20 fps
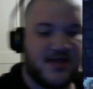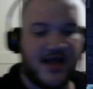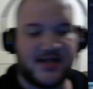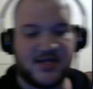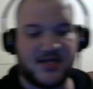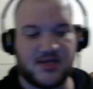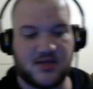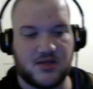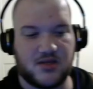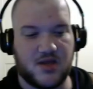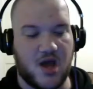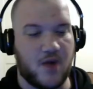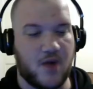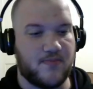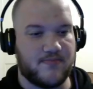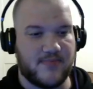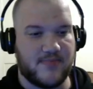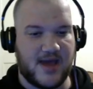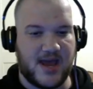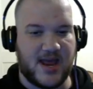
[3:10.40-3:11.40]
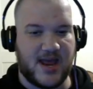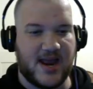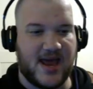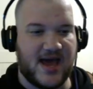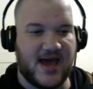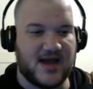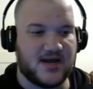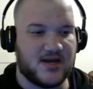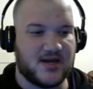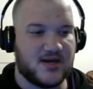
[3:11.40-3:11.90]
That's... Oh, and I
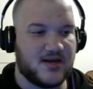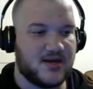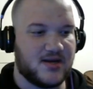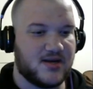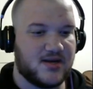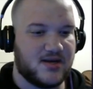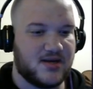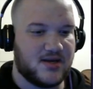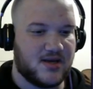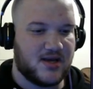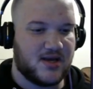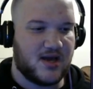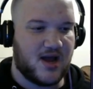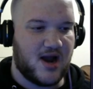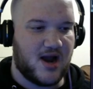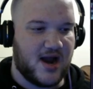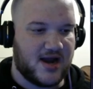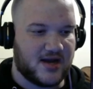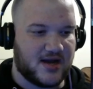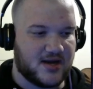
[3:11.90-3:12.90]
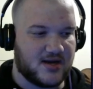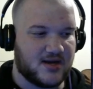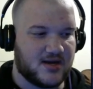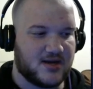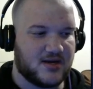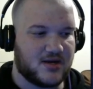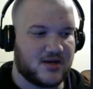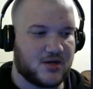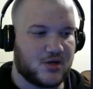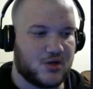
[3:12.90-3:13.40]
died. Alright.
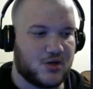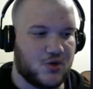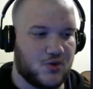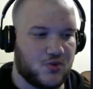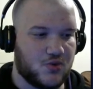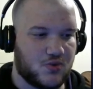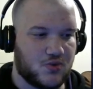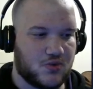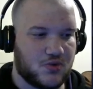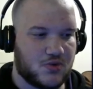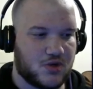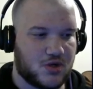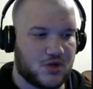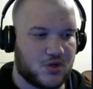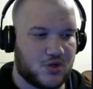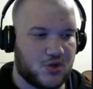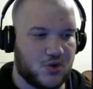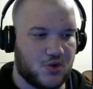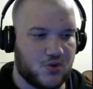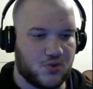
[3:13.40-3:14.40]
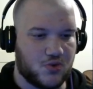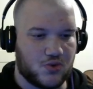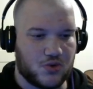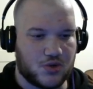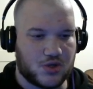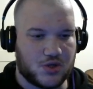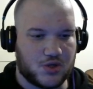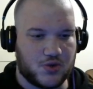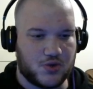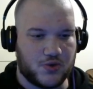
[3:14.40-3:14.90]
Cool.
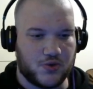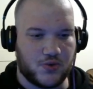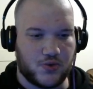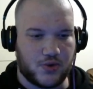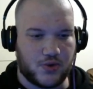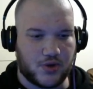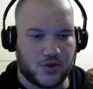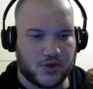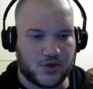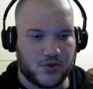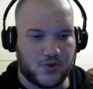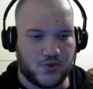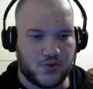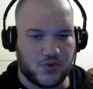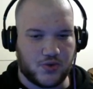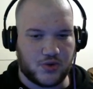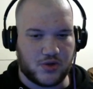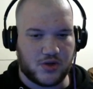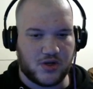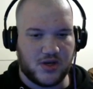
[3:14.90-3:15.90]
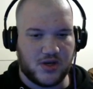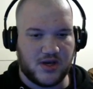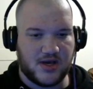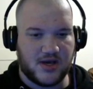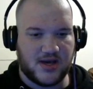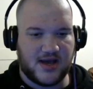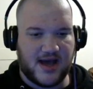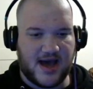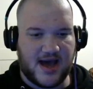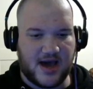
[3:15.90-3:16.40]
Cool. Cool. Cool.
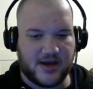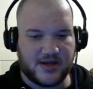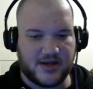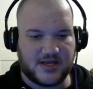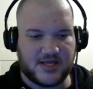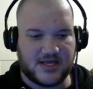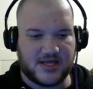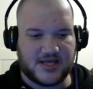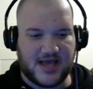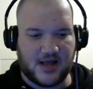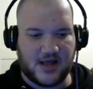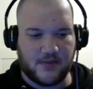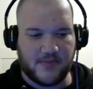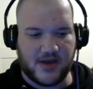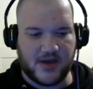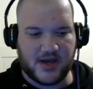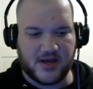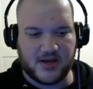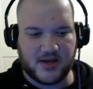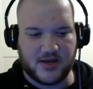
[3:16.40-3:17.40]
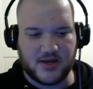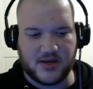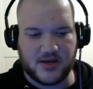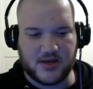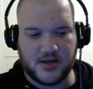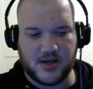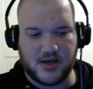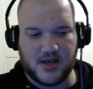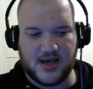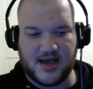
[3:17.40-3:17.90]
How does this help me?
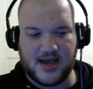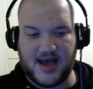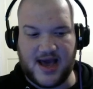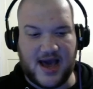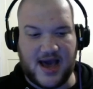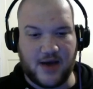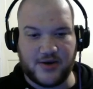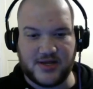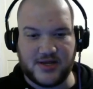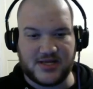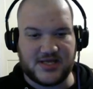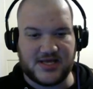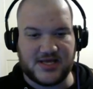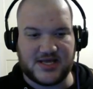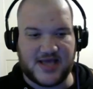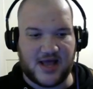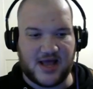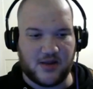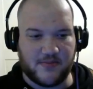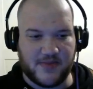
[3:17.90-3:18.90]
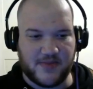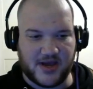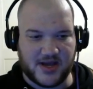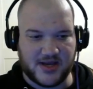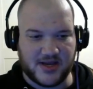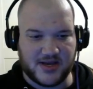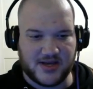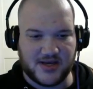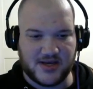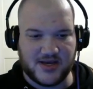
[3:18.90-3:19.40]
How does this help me?
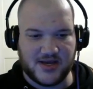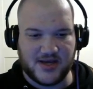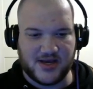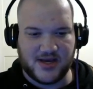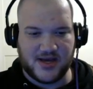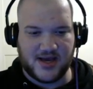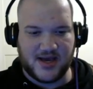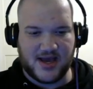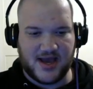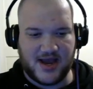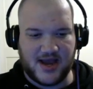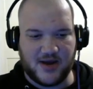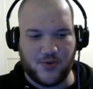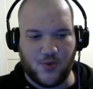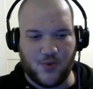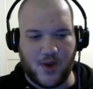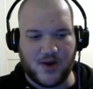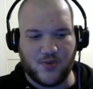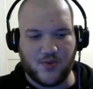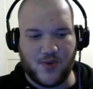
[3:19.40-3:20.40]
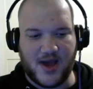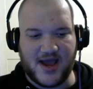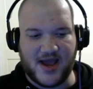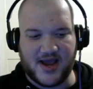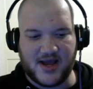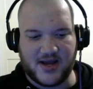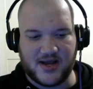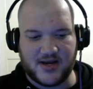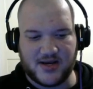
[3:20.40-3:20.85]
In what way?